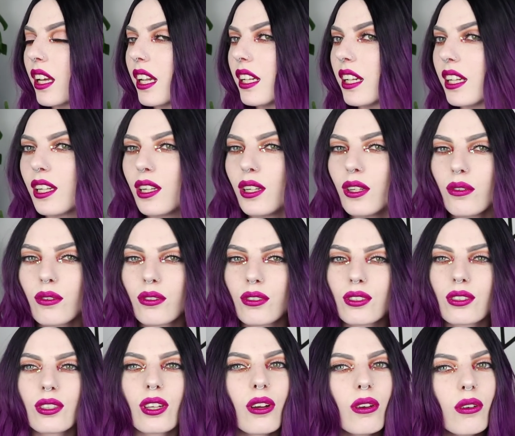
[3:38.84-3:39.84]
and it looks
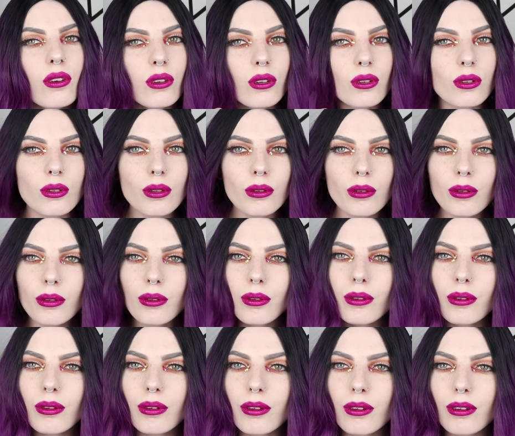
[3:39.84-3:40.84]
so
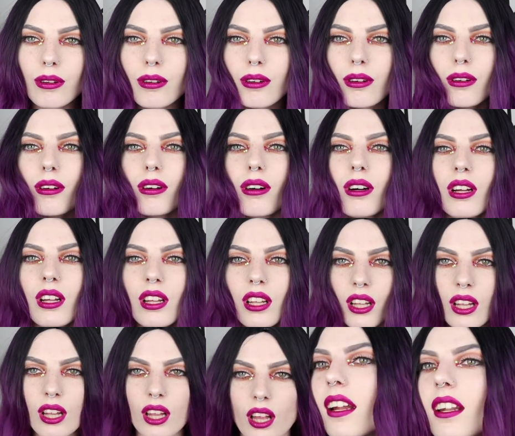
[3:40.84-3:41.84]
cool.
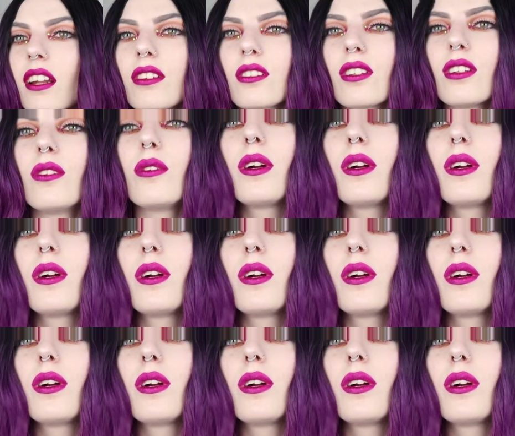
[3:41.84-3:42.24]
And also